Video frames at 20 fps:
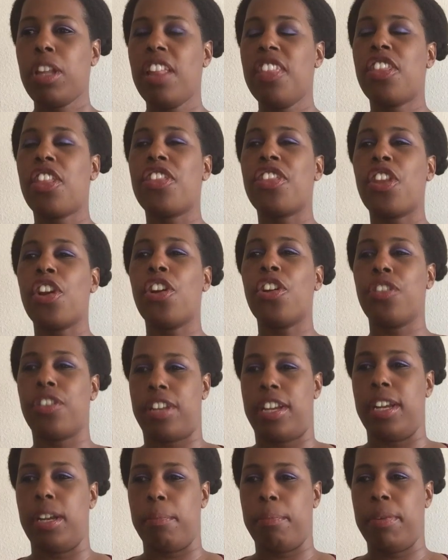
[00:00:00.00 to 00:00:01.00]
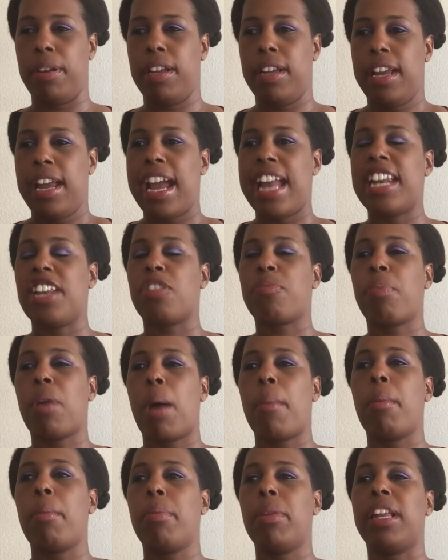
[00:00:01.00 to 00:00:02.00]
The third tip, and it's
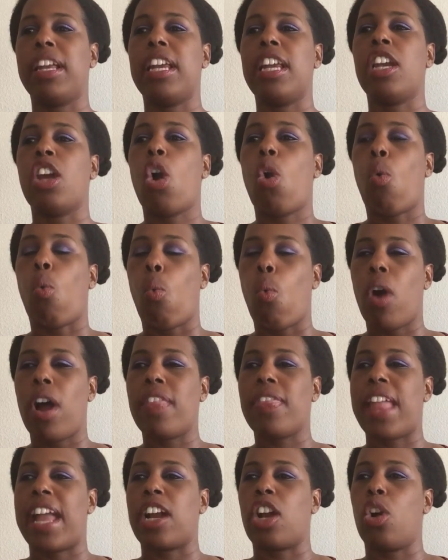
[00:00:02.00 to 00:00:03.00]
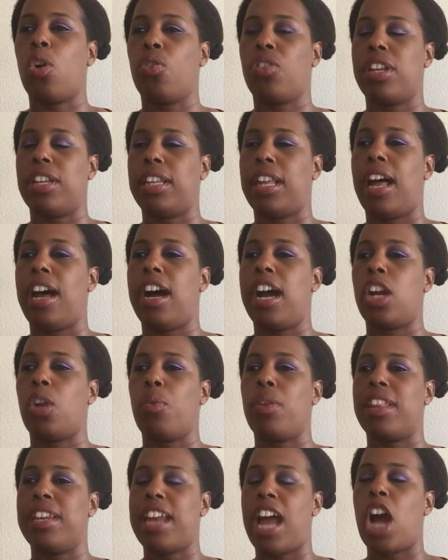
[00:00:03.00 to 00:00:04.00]
probably one that goes in line
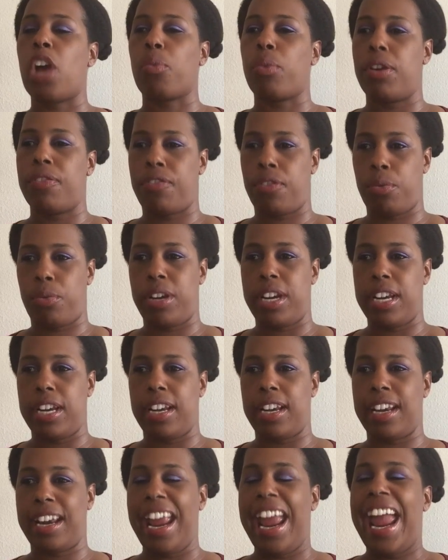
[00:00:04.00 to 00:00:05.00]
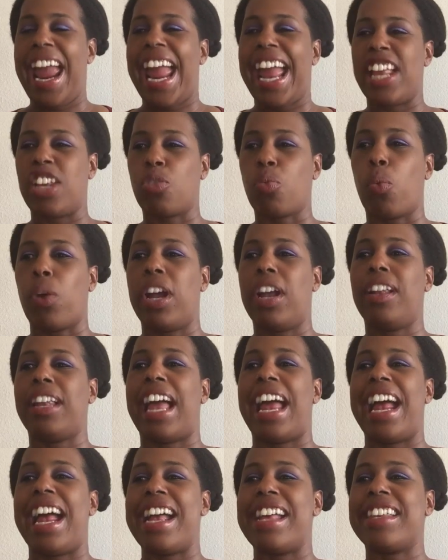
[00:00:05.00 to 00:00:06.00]
with not refereeing, as well
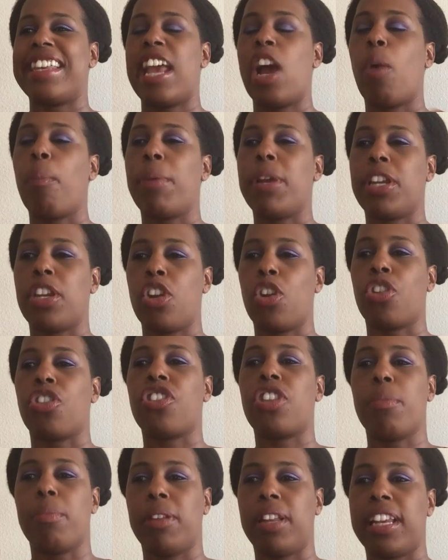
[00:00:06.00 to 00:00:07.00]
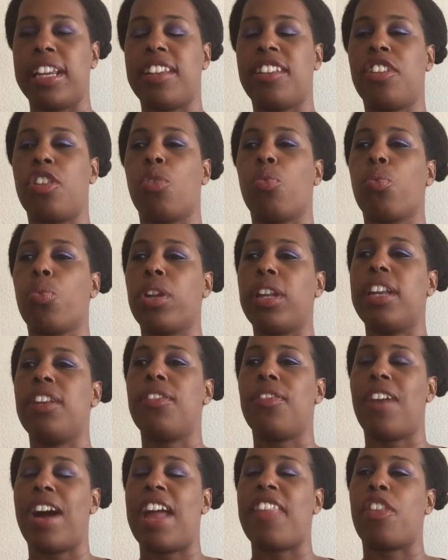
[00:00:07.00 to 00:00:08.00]
as helping your siblings to really
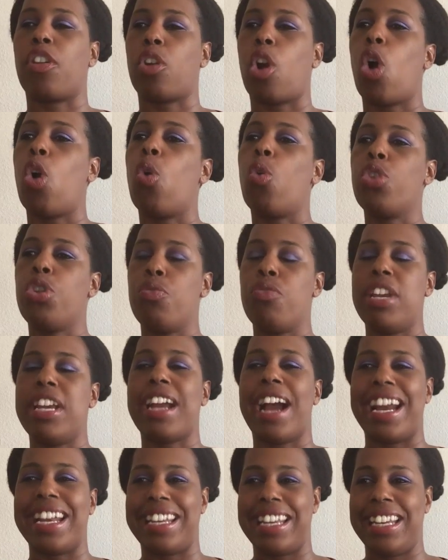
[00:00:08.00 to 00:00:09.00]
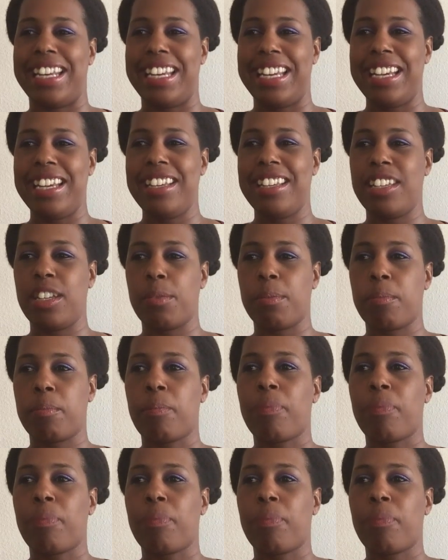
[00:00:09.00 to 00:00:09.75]
find their own unique identities.